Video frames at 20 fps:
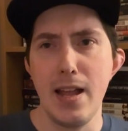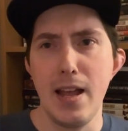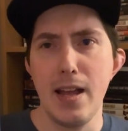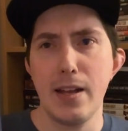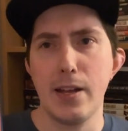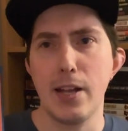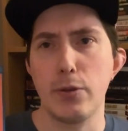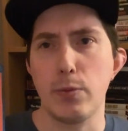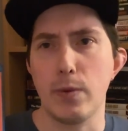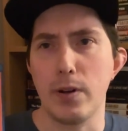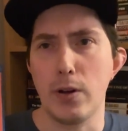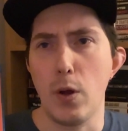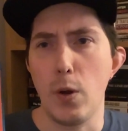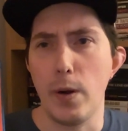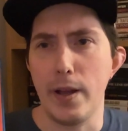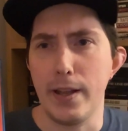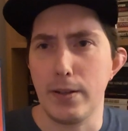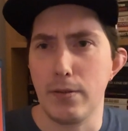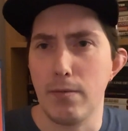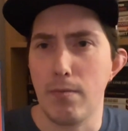guess we can
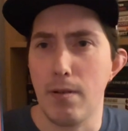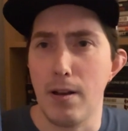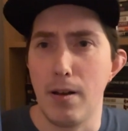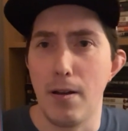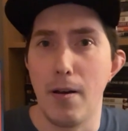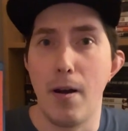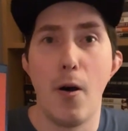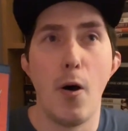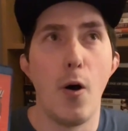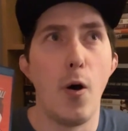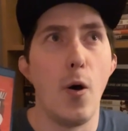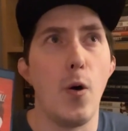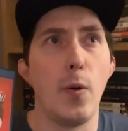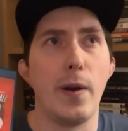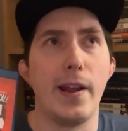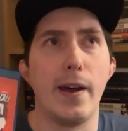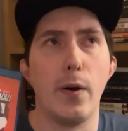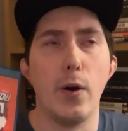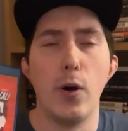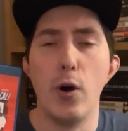always hold
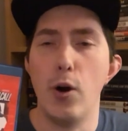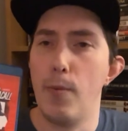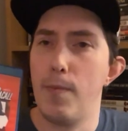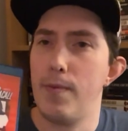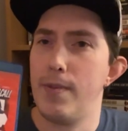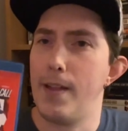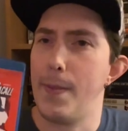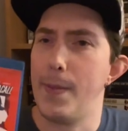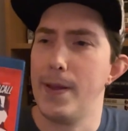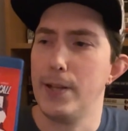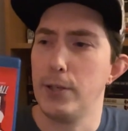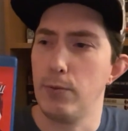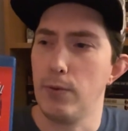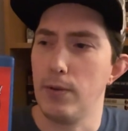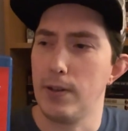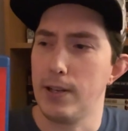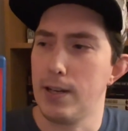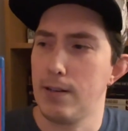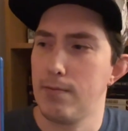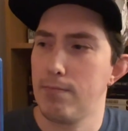out hope that this will
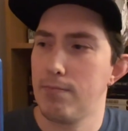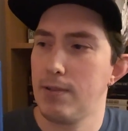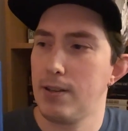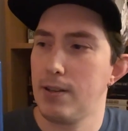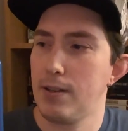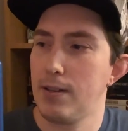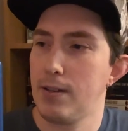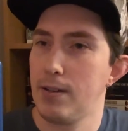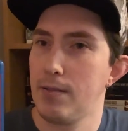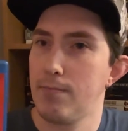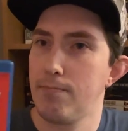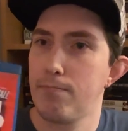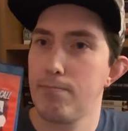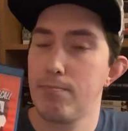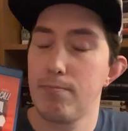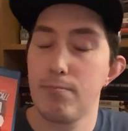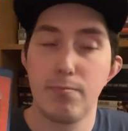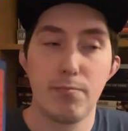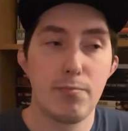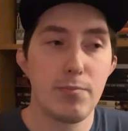get a
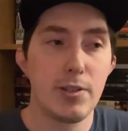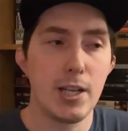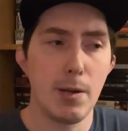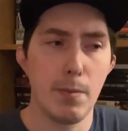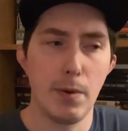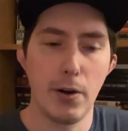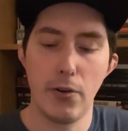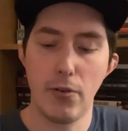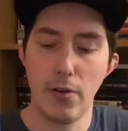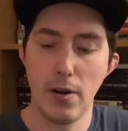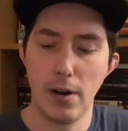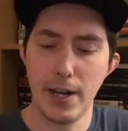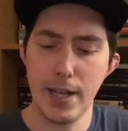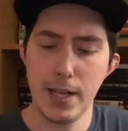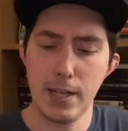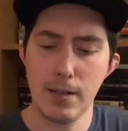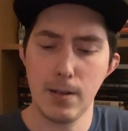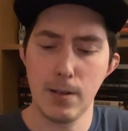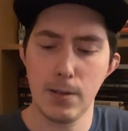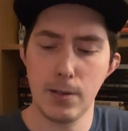similar
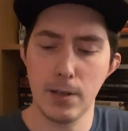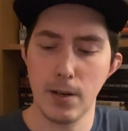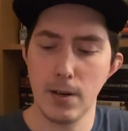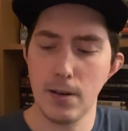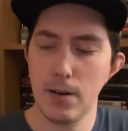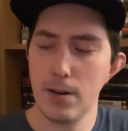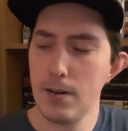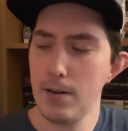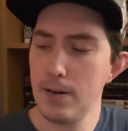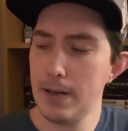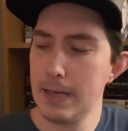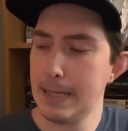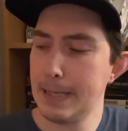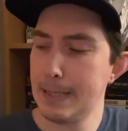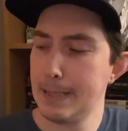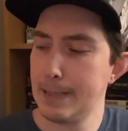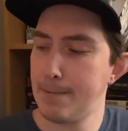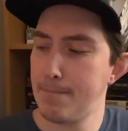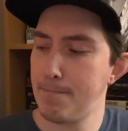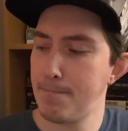release this year.
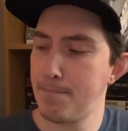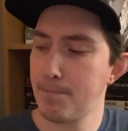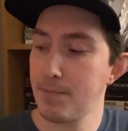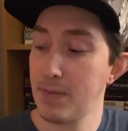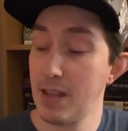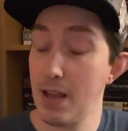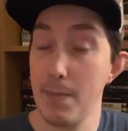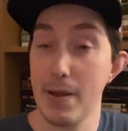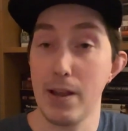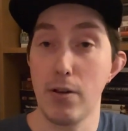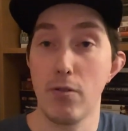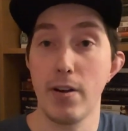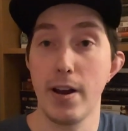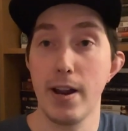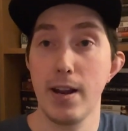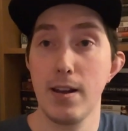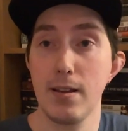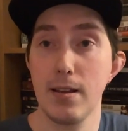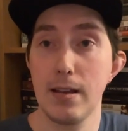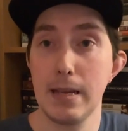It'd be great.